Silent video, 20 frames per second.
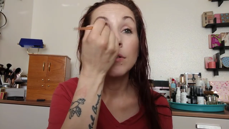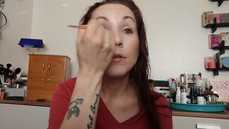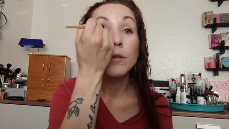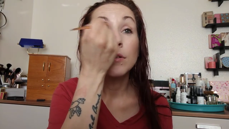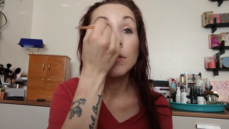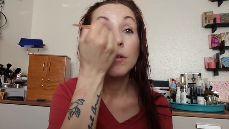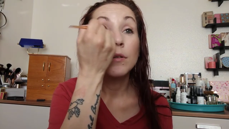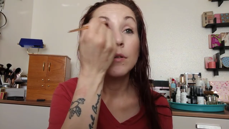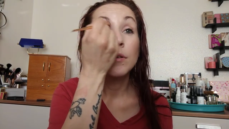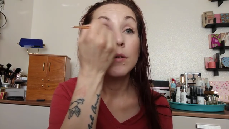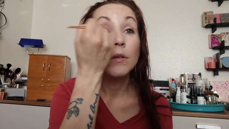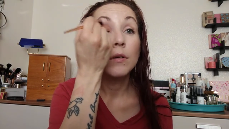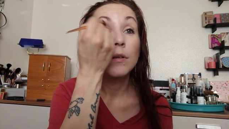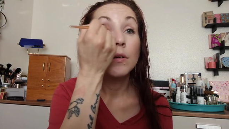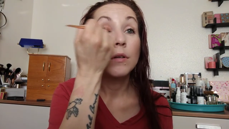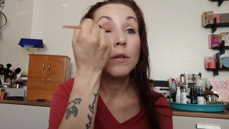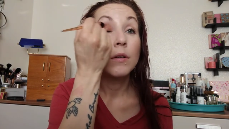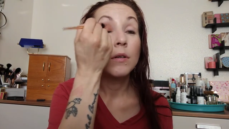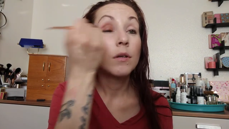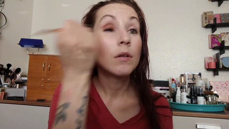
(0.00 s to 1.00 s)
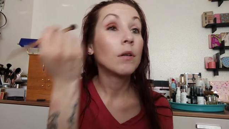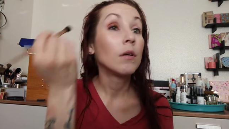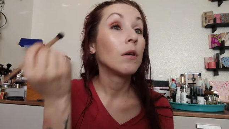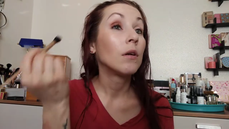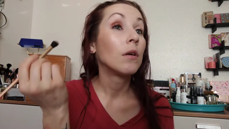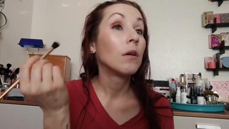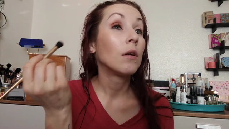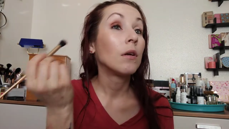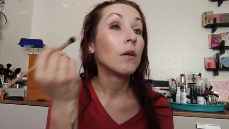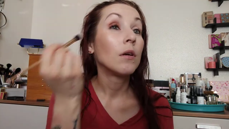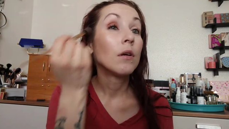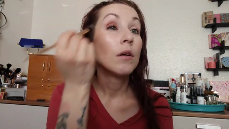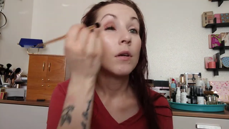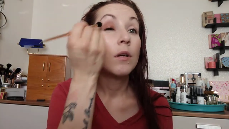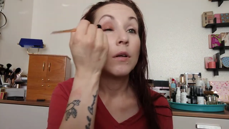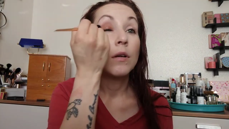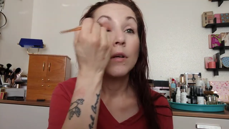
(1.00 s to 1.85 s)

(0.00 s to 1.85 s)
[no speech]